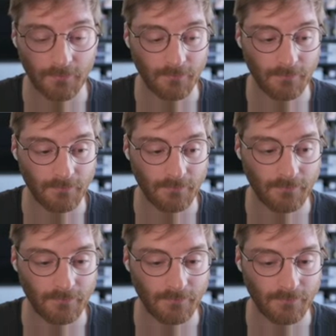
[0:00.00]

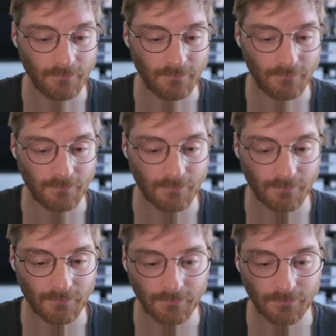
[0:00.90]

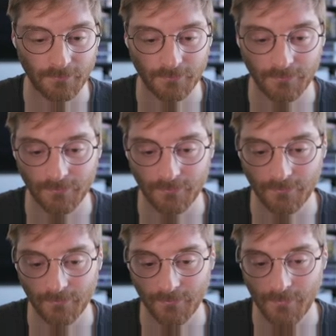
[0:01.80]

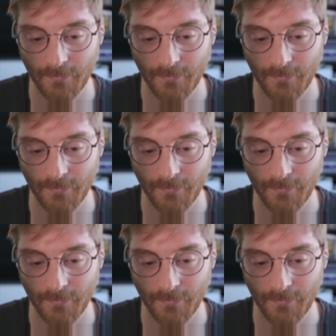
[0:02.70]
(no one is talking)